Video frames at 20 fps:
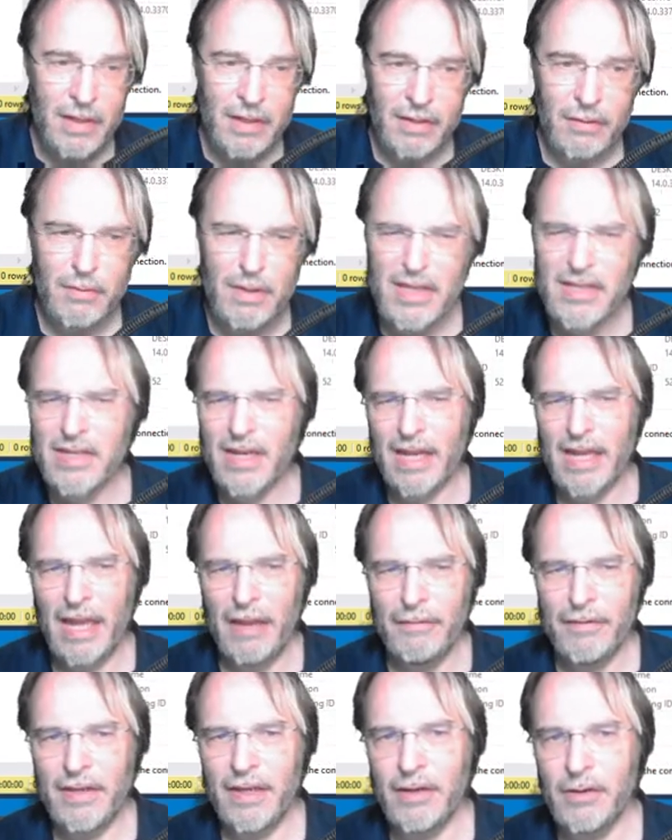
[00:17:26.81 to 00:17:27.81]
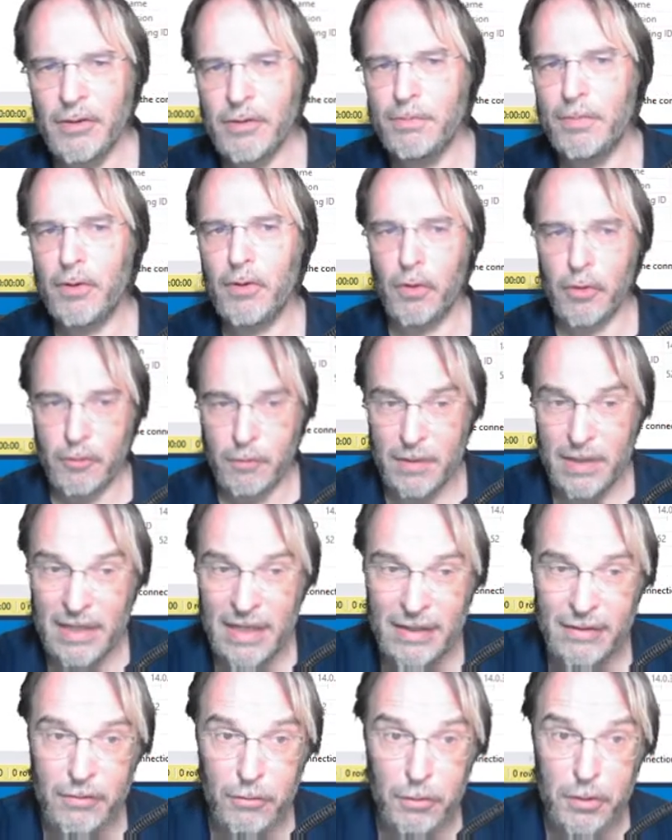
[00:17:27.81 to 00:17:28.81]
The reason I have it here is because we
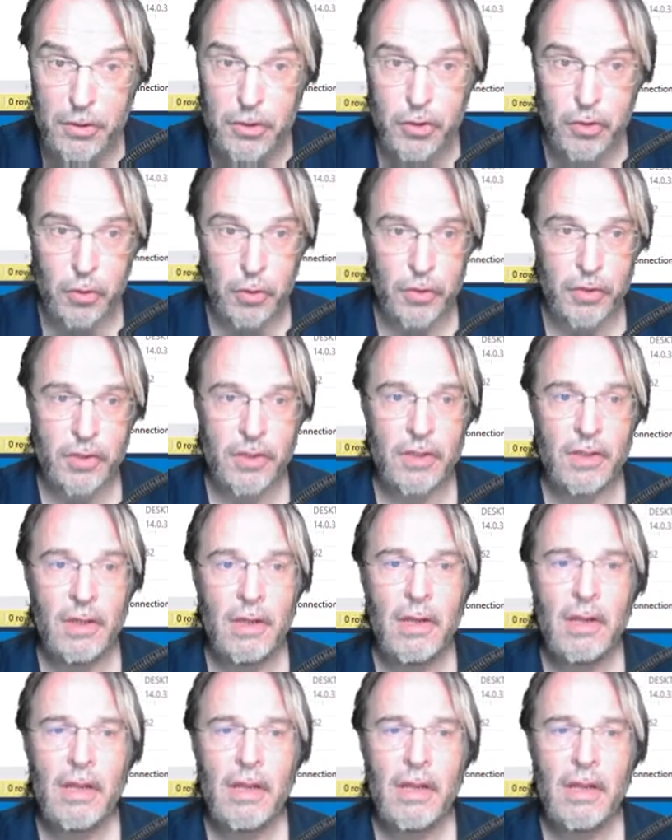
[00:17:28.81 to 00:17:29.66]
need the results.